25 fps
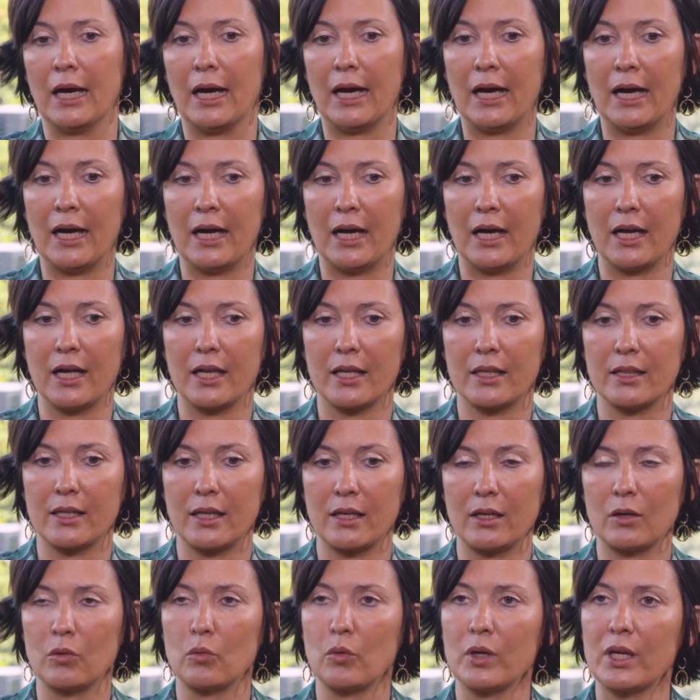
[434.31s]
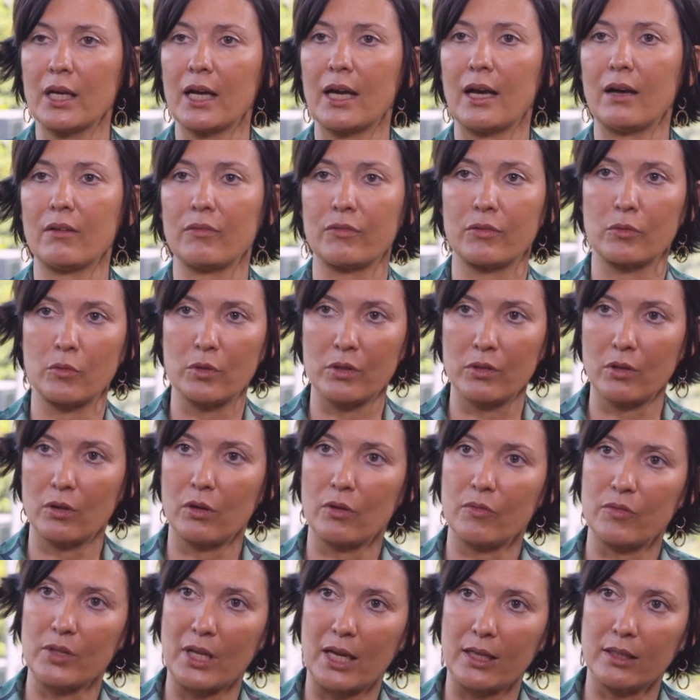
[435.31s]
And then we have, with
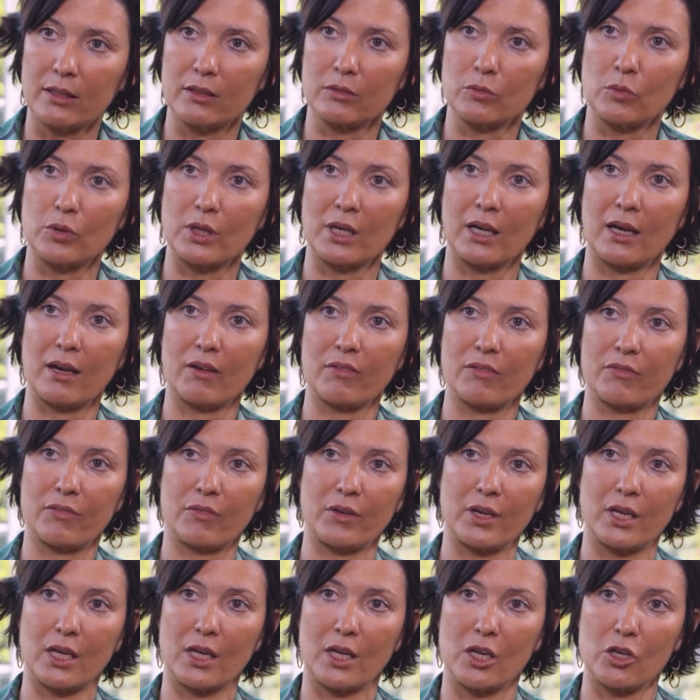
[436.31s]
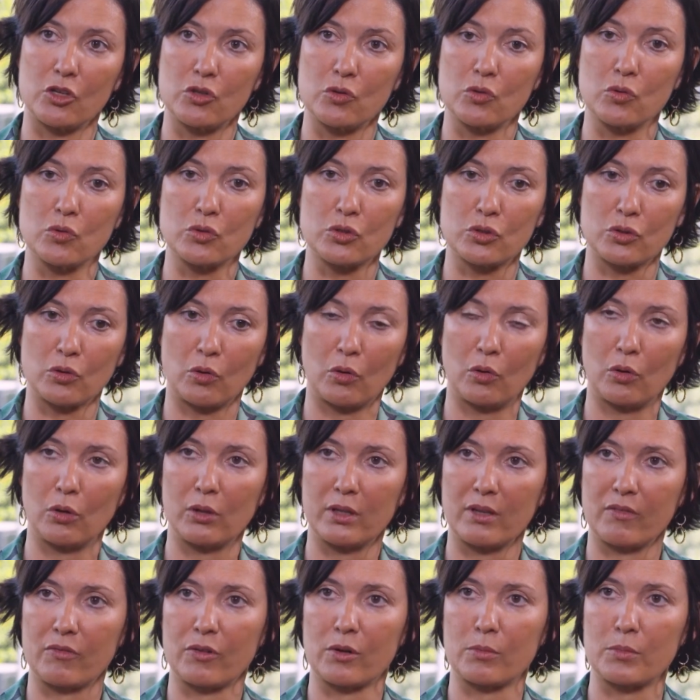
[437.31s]
all of that, we have used all
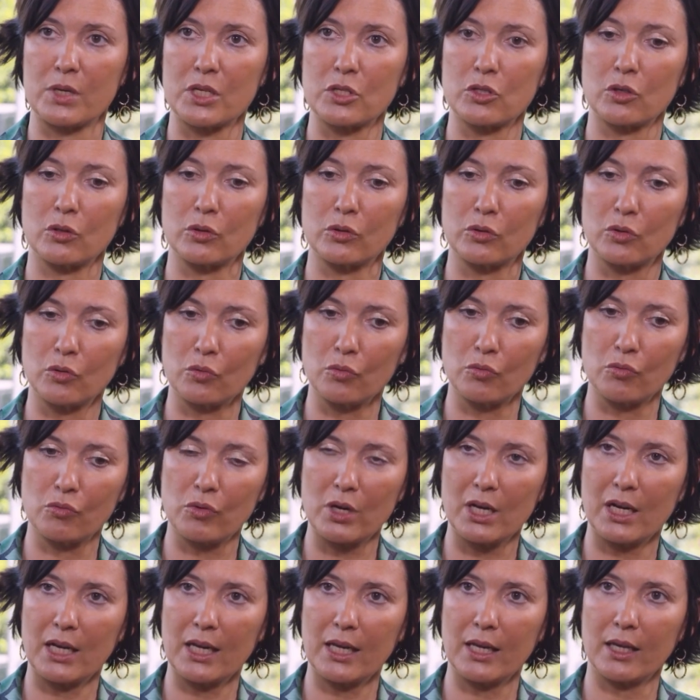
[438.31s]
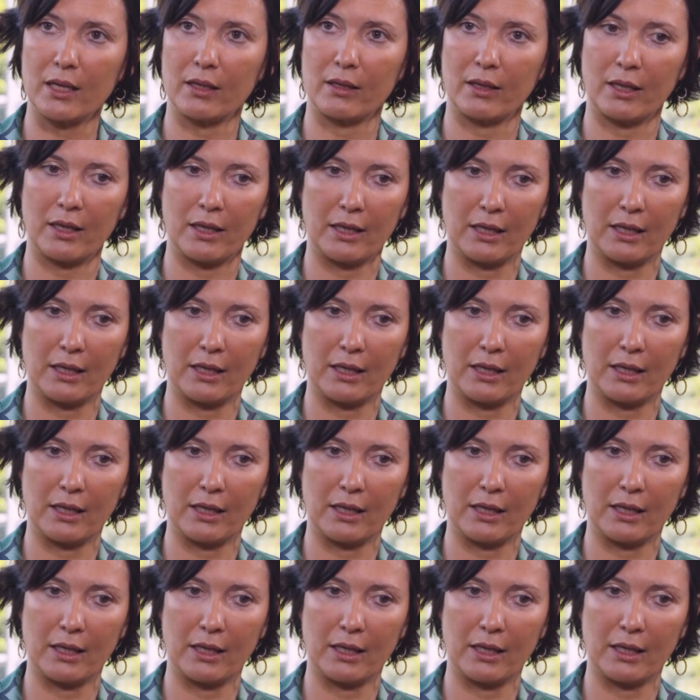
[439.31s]
the information to really